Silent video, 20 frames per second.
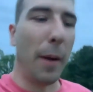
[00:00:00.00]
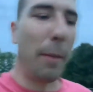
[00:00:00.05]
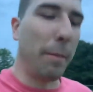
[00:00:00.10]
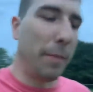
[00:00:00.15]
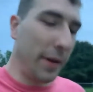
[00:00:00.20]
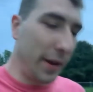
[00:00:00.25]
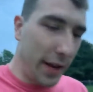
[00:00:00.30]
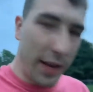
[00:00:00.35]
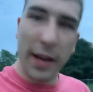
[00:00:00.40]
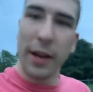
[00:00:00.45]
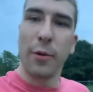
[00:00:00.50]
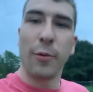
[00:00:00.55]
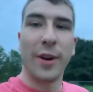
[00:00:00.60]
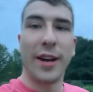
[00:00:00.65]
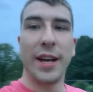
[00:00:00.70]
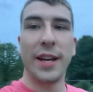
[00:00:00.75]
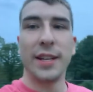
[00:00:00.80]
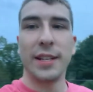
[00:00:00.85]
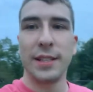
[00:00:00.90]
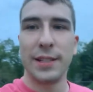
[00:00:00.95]
But
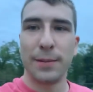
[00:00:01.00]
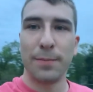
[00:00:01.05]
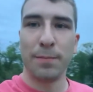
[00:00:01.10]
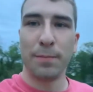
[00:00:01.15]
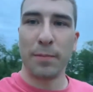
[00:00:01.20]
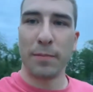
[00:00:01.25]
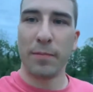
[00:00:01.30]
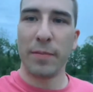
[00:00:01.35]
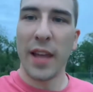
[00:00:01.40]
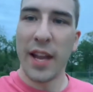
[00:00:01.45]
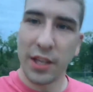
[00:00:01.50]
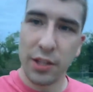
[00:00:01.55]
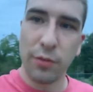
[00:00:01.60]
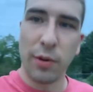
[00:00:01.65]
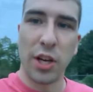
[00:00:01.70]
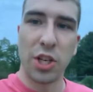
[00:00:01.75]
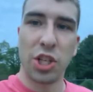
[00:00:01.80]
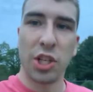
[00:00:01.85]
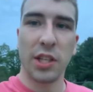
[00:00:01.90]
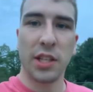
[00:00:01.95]
anyways, thanks for
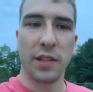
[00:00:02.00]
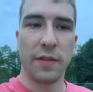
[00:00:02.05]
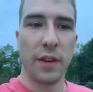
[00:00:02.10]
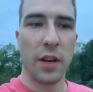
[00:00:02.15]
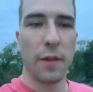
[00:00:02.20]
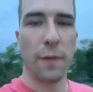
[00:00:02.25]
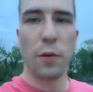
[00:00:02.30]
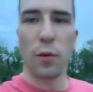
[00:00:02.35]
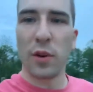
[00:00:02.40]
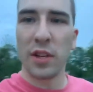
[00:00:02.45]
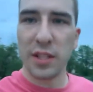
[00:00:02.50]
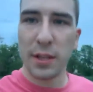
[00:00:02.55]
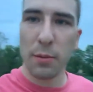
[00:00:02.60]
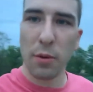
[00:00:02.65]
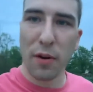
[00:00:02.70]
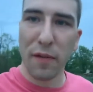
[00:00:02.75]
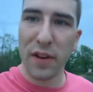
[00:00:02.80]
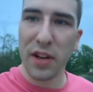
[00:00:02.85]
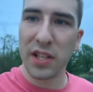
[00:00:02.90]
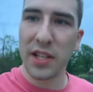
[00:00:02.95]
watching this video. If you want to see
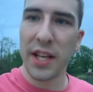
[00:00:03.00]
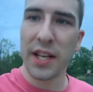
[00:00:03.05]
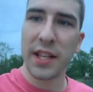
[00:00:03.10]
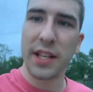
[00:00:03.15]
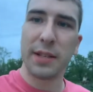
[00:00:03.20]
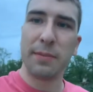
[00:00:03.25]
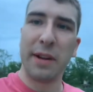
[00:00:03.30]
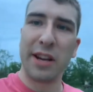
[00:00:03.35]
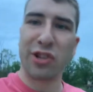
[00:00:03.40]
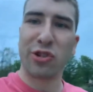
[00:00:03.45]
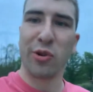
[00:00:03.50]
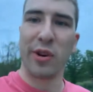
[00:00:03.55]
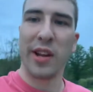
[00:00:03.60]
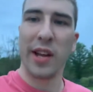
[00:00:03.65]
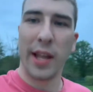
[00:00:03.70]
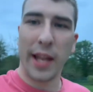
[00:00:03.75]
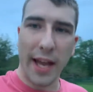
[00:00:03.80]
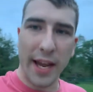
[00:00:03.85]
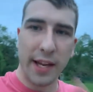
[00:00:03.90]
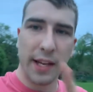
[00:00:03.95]
more videos like this, make sure you
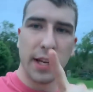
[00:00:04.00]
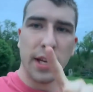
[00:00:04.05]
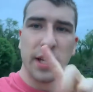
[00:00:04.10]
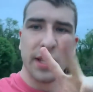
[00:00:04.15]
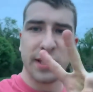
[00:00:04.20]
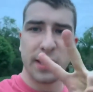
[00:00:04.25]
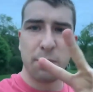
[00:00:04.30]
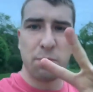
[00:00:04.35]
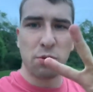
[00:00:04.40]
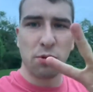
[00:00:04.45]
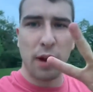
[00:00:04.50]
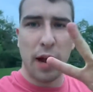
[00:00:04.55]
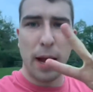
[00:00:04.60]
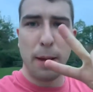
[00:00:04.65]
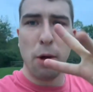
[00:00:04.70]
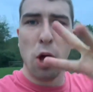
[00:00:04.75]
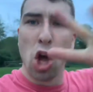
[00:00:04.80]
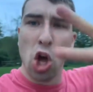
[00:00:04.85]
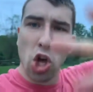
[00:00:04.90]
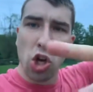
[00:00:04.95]
like, subscribe,
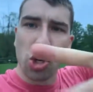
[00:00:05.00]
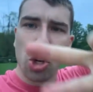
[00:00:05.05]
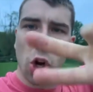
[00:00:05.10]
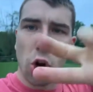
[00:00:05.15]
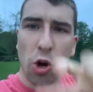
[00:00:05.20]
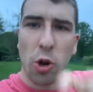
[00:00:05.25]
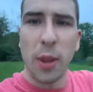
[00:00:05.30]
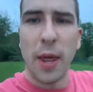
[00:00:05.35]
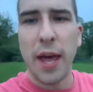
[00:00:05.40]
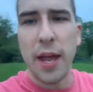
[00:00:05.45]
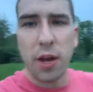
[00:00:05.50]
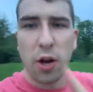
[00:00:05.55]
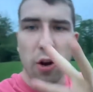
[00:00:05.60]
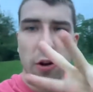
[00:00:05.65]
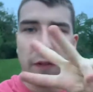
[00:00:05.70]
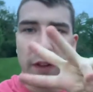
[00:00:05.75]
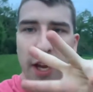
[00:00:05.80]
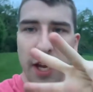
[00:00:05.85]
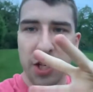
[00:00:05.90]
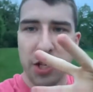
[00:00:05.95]
turn on that
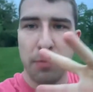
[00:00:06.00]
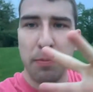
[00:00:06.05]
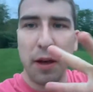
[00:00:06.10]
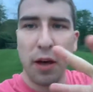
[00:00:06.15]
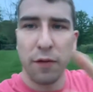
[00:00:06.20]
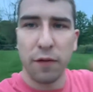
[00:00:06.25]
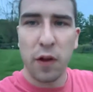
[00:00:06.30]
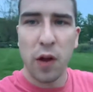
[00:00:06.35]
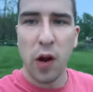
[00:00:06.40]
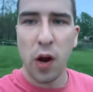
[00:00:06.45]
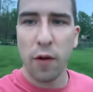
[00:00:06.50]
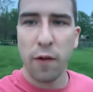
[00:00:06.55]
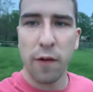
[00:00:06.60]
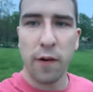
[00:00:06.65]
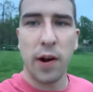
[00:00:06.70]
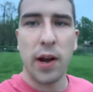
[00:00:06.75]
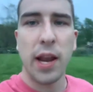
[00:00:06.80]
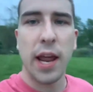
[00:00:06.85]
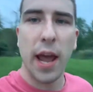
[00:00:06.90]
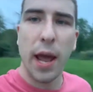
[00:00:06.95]
notification bell if you haven't
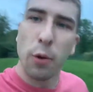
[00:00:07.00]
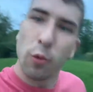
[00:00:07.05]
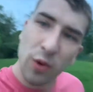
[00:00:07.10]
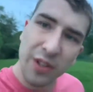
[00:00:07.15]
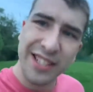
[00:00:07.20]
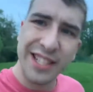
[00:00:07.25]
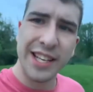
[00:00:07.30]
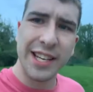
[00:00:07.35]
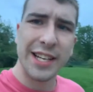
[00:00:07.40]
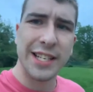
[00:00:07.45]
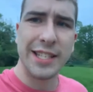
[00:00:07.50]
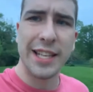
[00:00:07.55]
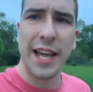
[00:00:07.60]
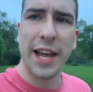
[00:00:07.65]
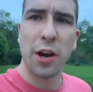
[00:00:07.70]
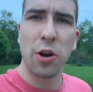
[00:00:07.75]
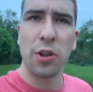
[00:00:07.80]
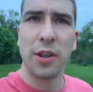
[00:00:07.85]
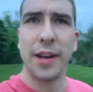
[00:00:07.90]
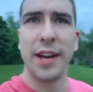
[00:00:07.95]
already, and we'll see you guys
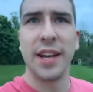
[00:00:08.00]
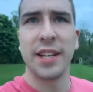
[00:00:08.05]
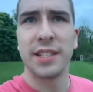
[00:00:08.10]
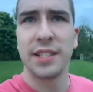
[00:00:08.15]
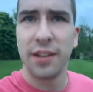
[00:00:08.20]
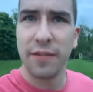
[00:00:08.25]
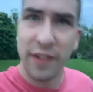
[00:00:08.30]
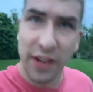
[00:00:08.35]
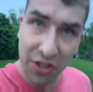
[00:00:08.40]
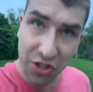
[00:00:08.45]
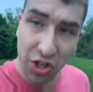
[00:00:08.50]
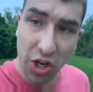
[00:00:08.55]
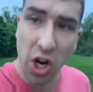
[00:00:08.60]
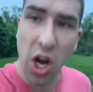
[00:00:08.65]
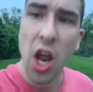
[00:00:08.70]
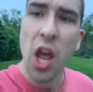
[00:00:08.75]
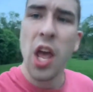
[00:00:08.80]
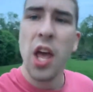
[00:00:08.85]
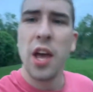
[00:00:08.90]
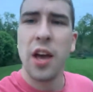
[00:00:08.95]
later in the next adventure
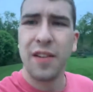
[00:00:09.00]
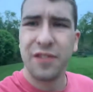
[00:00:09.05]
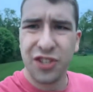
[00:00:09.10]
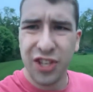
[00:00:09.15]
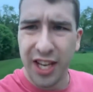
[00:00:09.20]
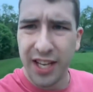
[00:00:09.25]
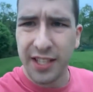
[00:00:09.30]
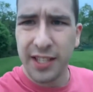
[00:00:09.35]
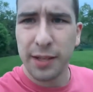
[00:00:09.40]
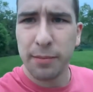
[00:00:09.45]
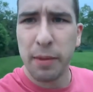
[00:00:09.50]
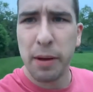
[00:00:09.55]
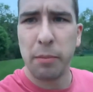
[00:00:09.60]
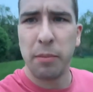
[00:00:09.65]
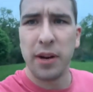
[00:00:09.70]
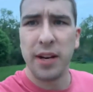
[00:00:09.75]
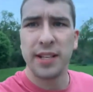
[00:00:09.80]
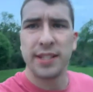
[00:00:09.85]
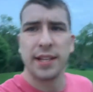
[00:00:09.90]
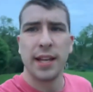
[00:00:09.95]
of Chasing
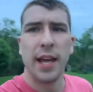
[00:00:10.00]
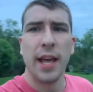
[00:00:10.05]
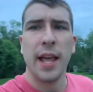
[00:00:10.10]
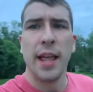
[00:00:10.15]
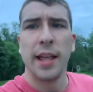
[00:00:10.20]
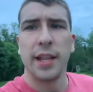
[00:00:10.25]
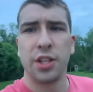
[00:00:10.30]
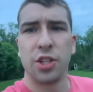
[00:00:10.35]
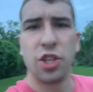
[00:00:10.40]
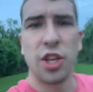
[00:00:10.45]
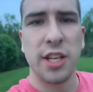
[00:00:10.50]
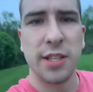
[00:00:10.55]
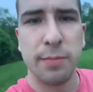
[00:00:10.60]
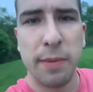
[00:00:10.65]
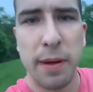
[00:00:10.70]
Memories. Let's chase